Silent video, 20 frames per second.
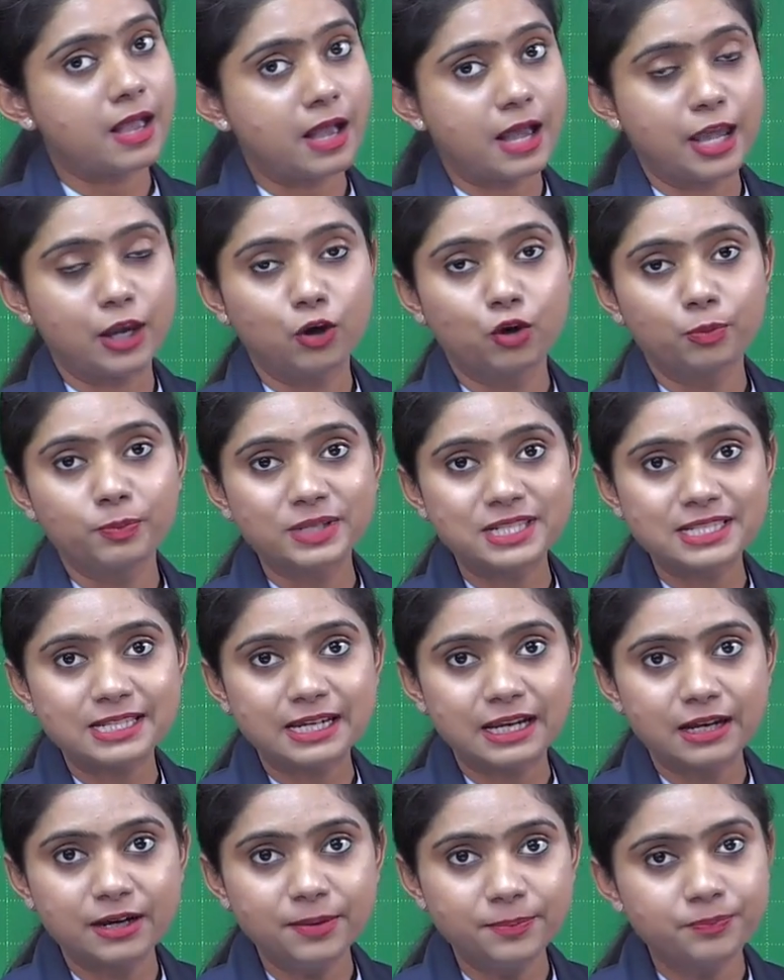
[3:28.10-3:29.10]
I hope it's
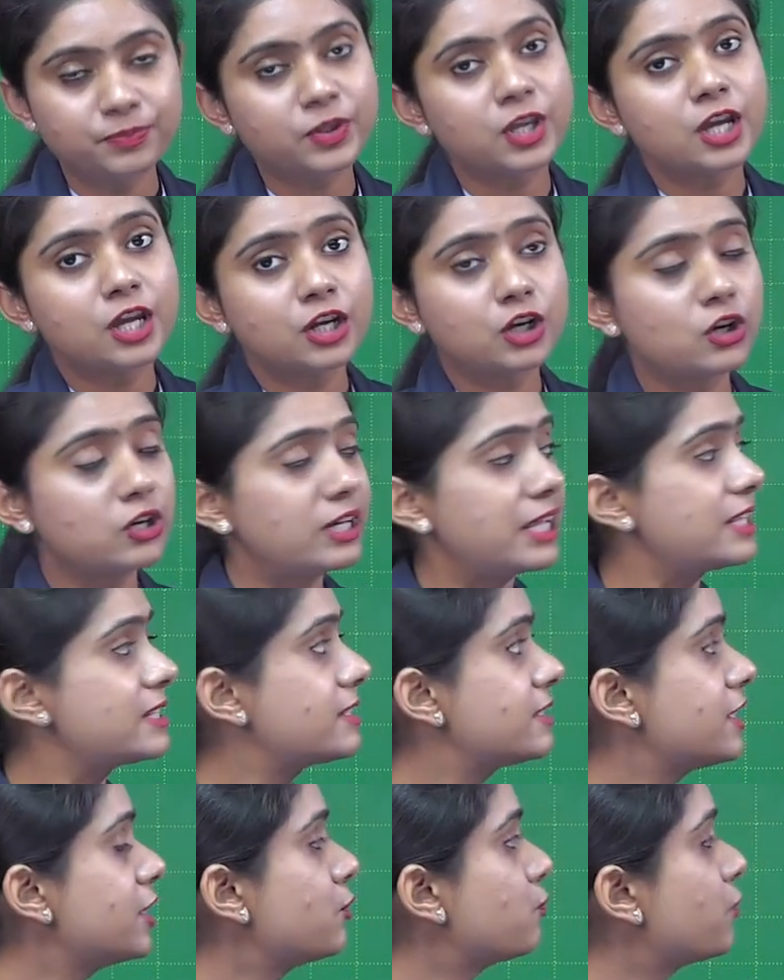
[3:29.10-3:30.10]
clear. Now
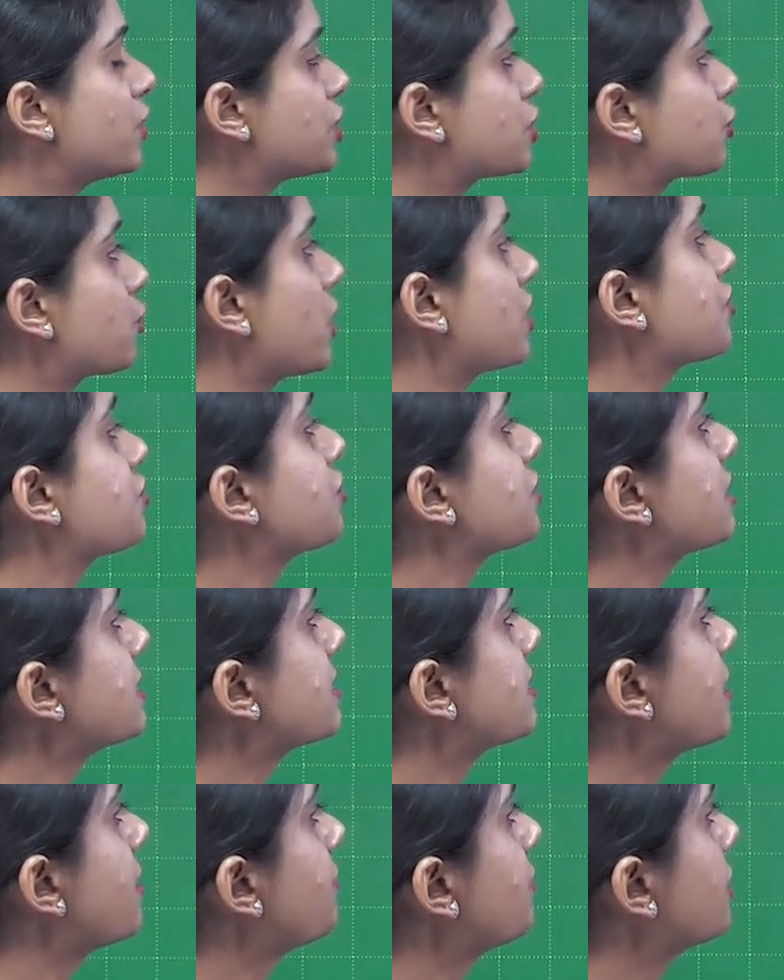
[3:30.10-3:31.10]
let's see which question
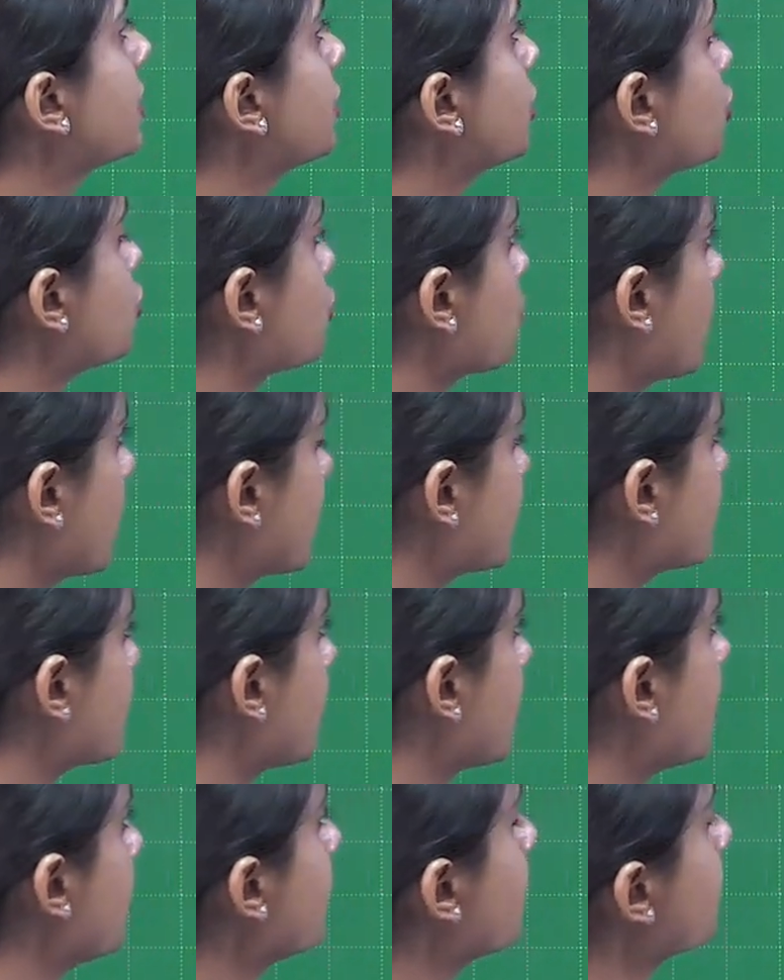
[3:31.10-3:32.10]
is given in the choice
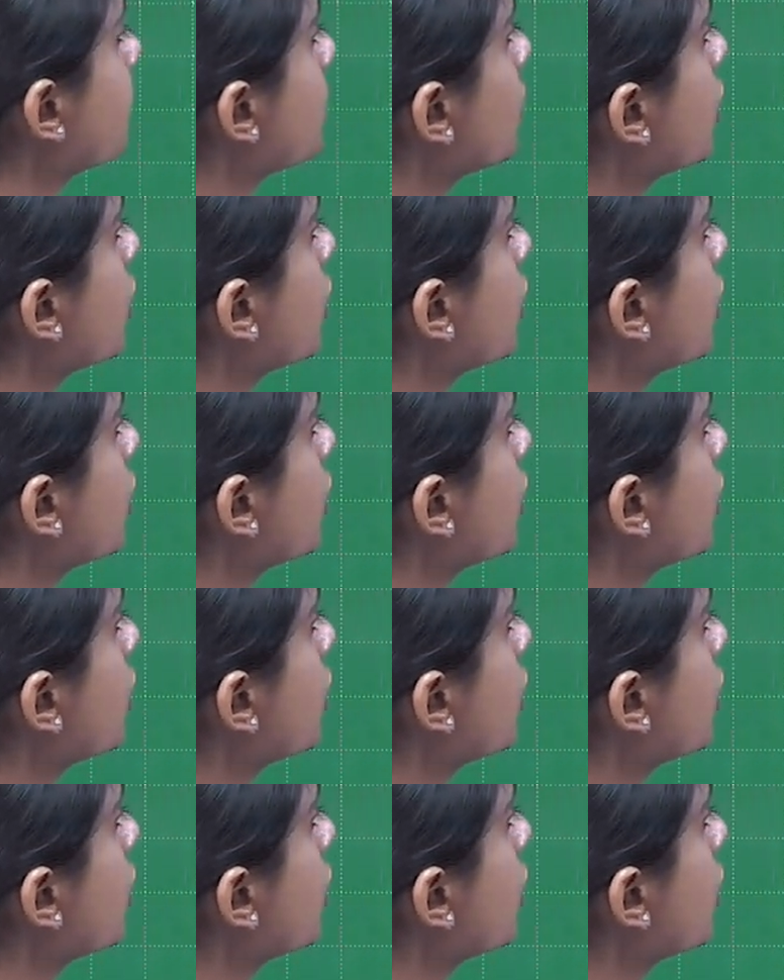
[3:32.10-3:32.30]
here.